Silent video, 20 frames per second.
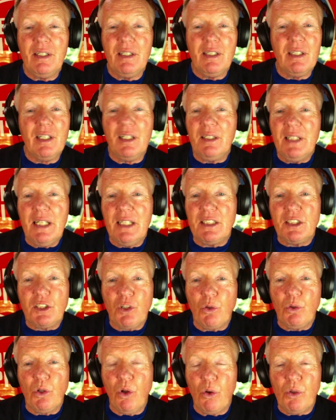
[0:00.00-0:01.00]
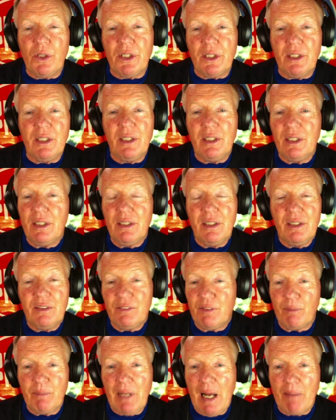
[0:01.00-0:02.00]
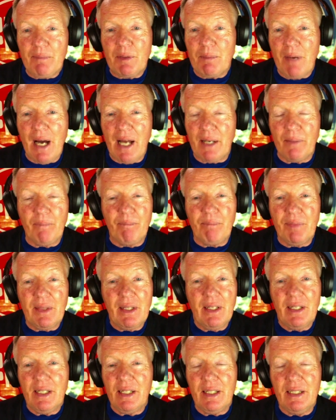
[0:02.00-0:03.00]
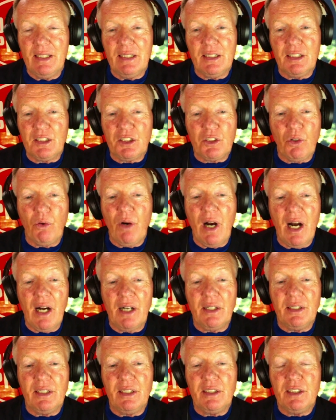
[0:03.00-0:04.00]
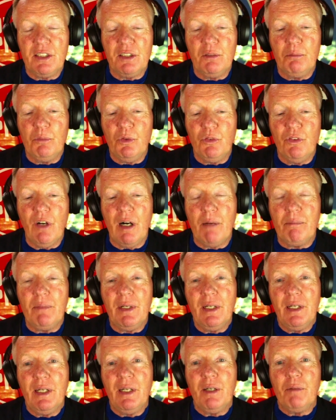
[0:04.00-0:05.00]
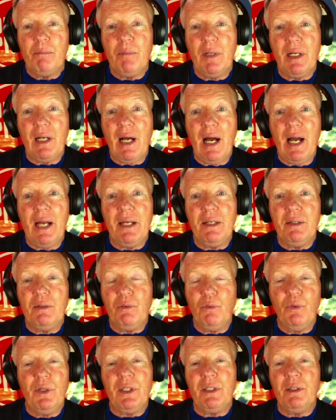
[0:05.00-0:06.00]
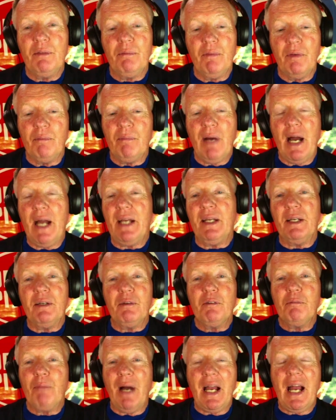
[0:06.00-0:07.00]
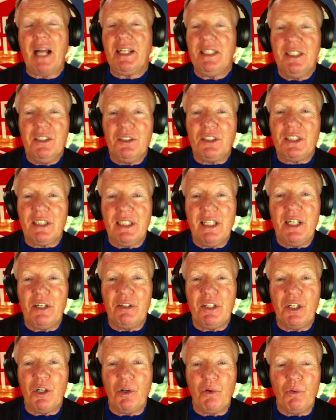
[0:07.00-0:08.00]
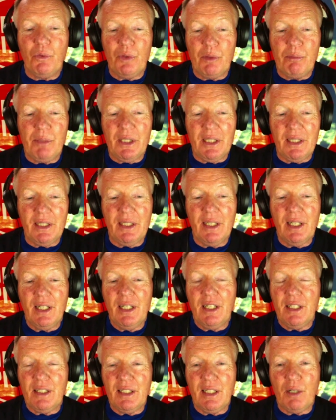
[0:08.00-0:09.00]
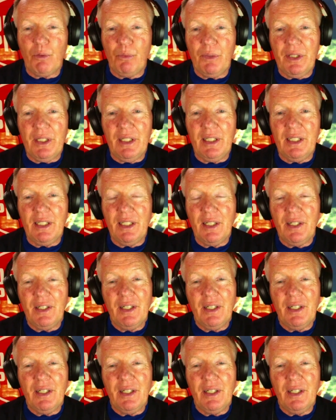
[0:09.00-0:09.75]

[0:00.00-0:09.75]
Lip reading: the league is so loaded from top to bottom, and it is so hard to move up. But I wouldn't. My ideal scenario would be that we